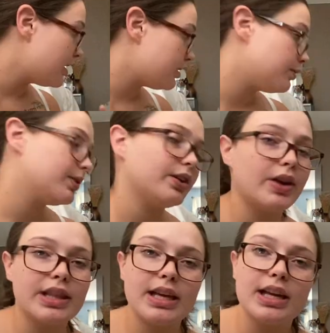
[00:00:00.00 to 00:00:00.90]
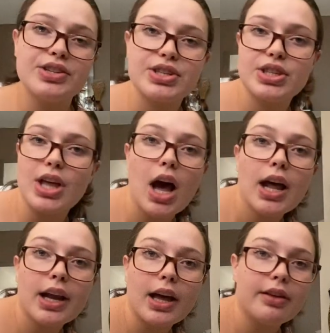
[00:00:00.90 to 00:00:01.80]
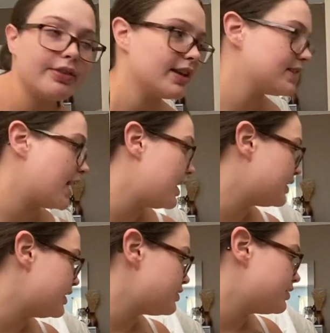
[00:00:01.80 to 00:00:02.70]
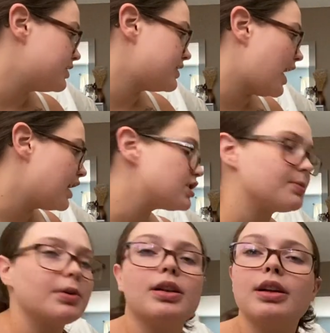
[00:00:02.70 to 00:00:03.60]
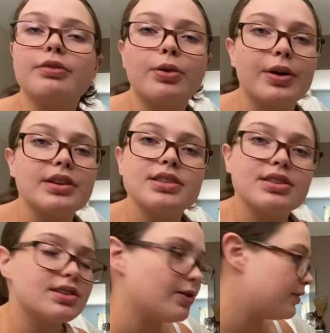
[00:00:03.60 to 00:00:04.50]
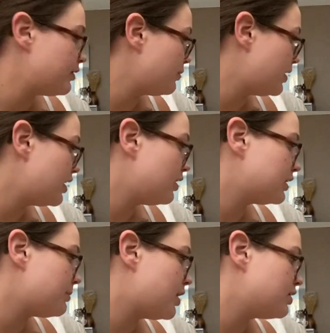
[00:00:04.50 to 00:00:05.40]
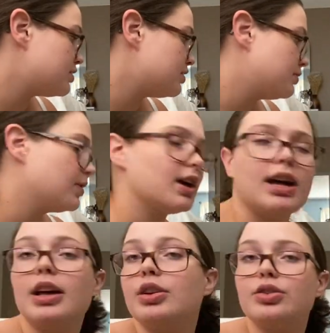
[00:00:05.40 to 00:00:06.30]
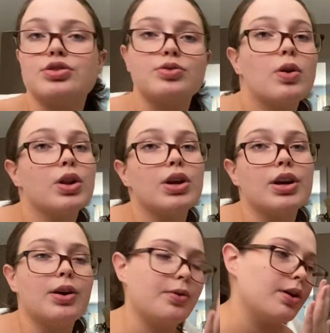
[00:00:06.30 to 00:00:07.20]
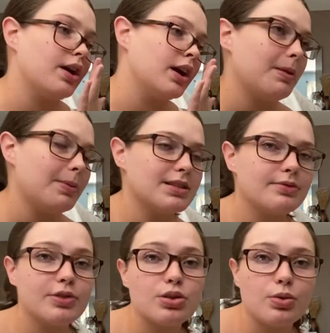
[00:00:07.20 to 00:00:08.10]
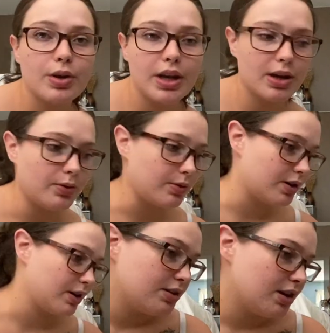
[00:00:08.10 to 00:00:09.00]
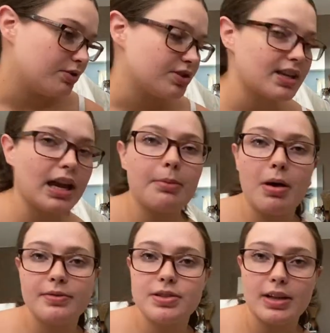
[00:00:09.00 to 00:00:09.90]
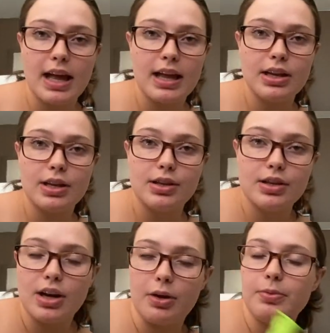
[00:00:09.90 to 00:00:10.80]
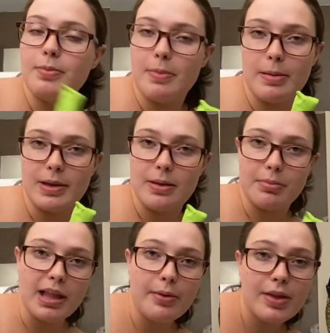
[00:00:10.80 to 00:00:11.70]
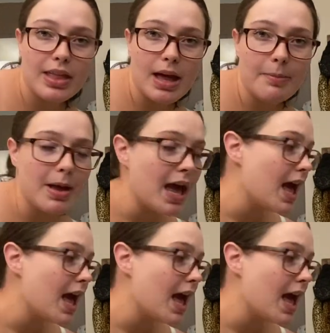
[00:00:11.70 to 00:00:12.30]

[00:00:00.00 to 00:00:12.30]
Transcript: Another really great thing I just thought of is that these are detachable, of course. So if you want to hook them onto your stroller or maybe a different toy, or, you know, just take them off so that, you know, the baby can play with them.